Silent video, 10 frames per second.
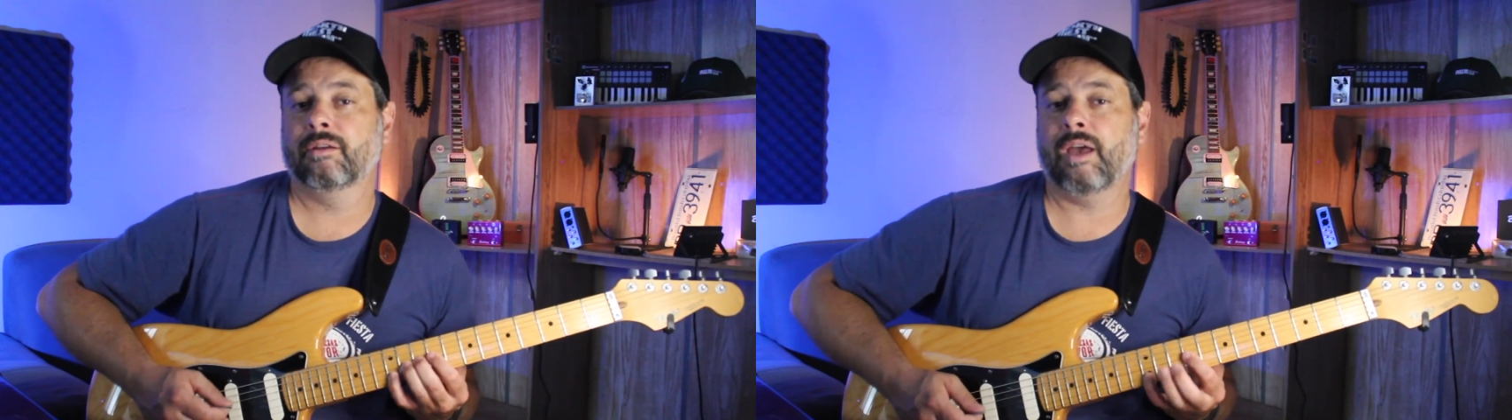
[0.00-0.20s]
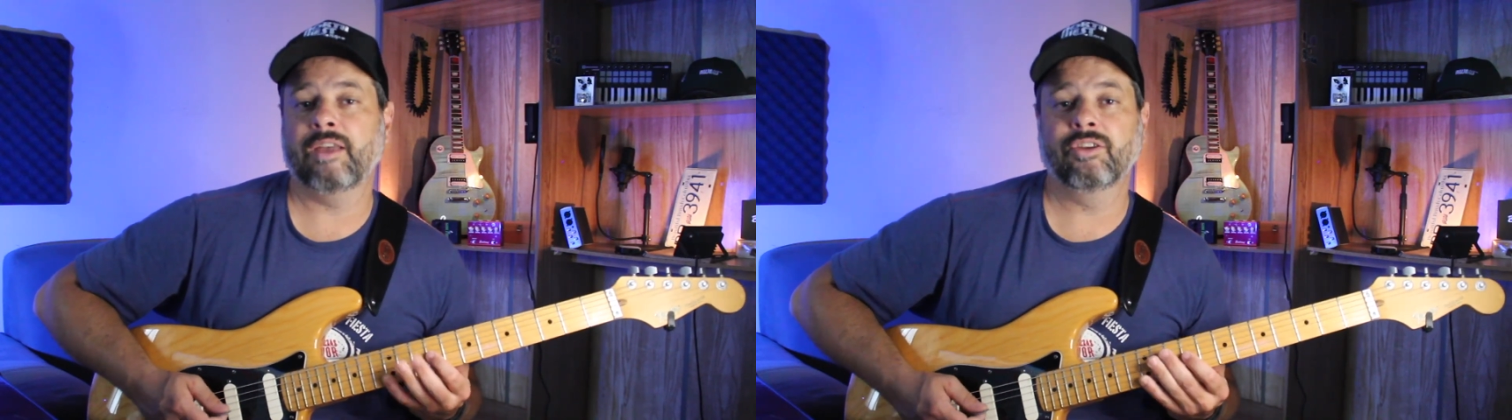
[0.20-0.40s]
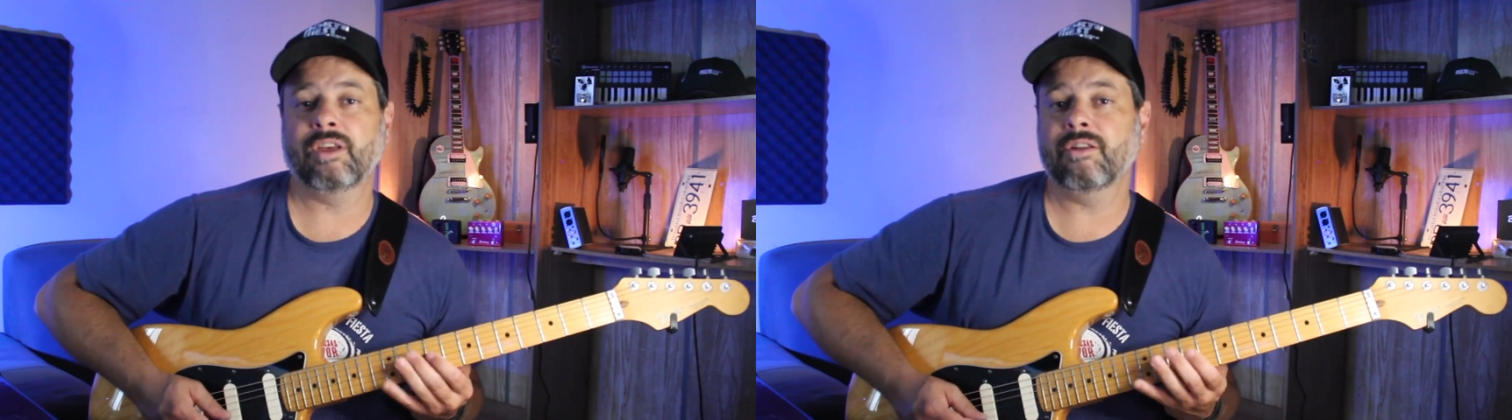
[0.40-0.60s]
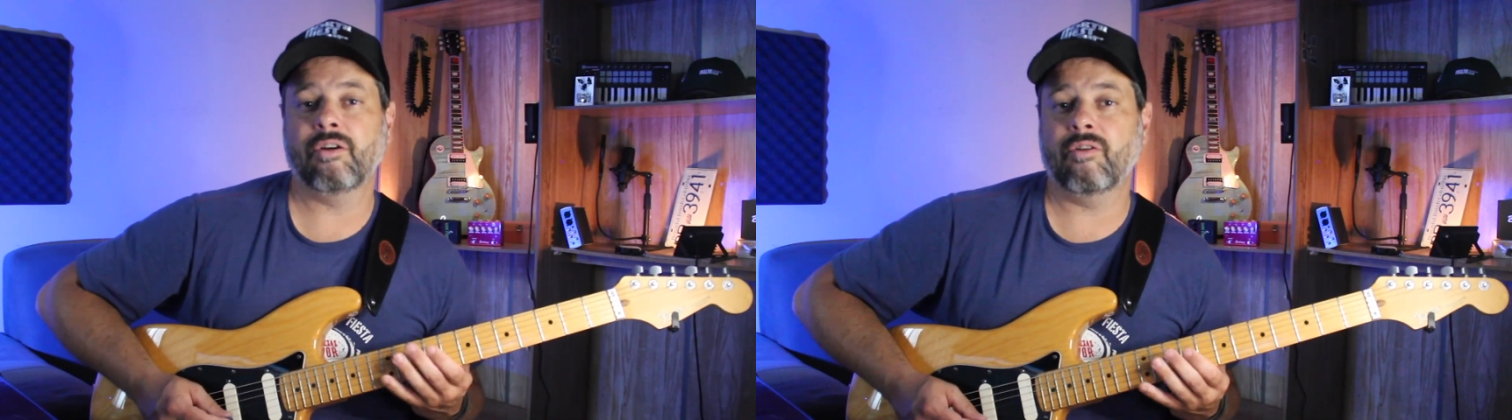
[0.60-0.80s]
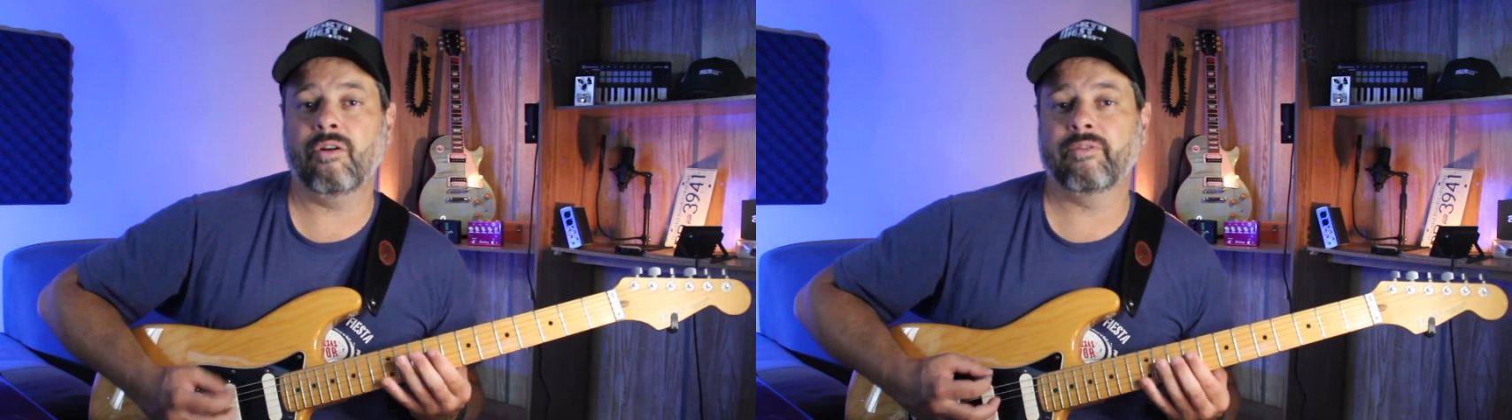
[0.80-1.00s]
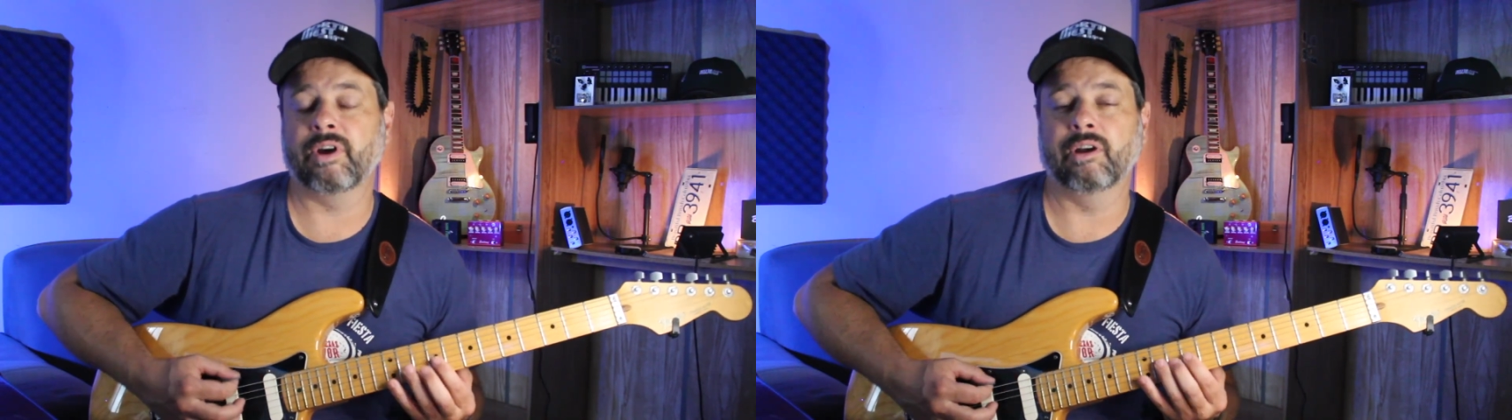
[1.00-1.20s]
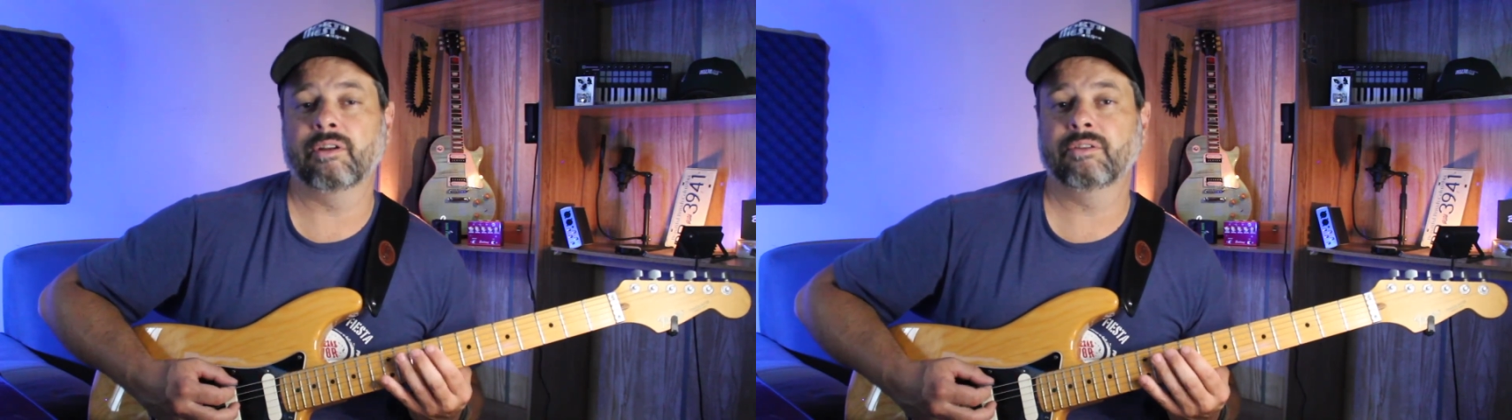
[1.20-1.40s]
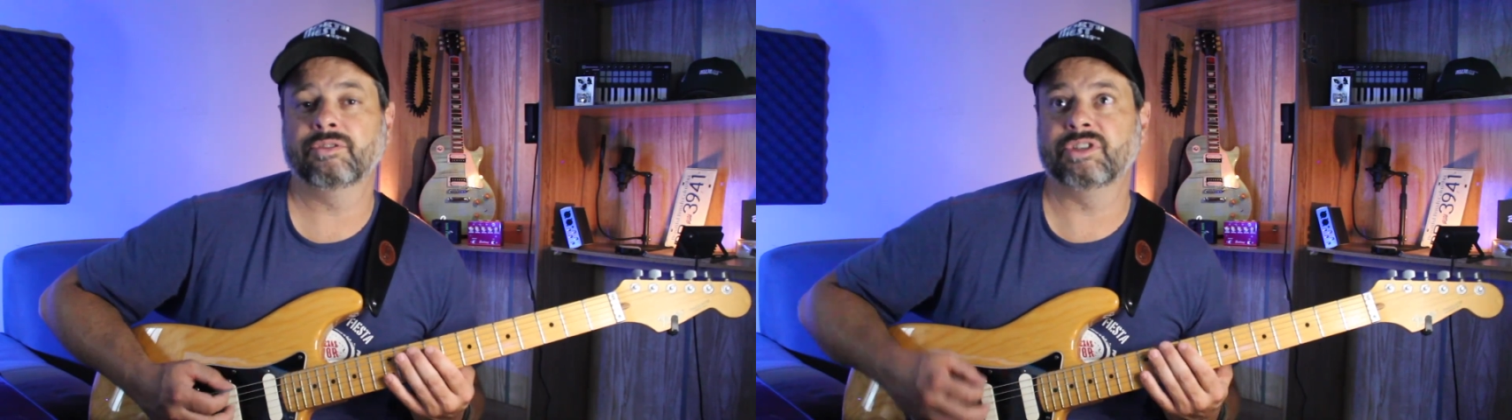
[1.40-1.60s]
And you can go over
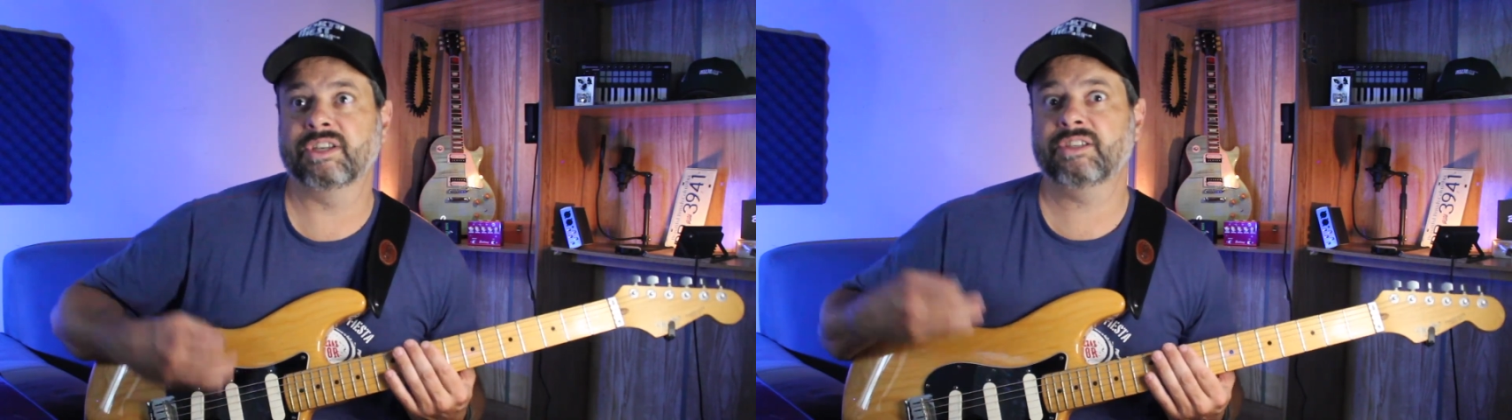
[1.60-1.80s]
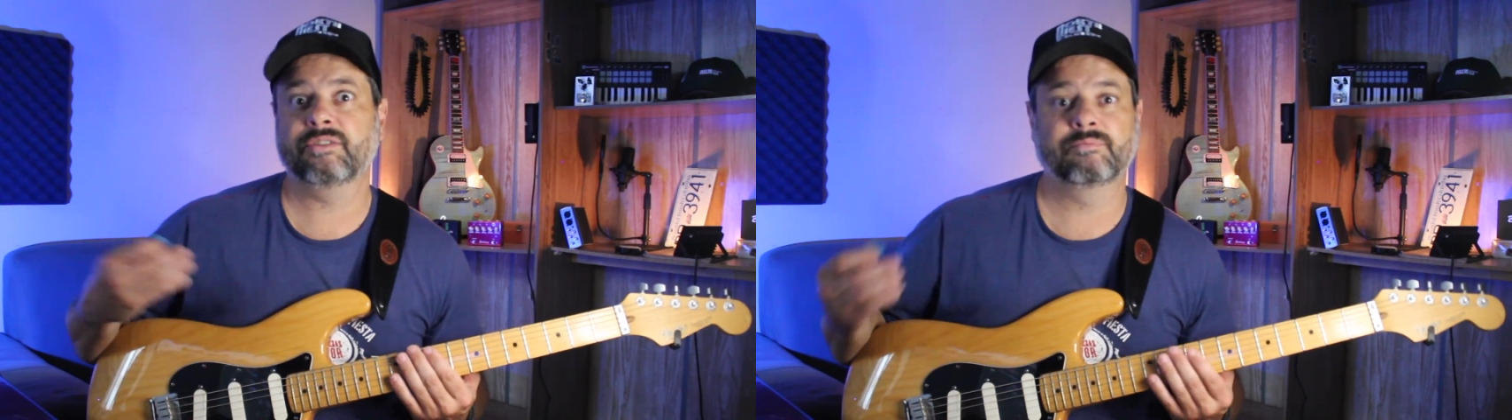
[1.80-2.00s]
just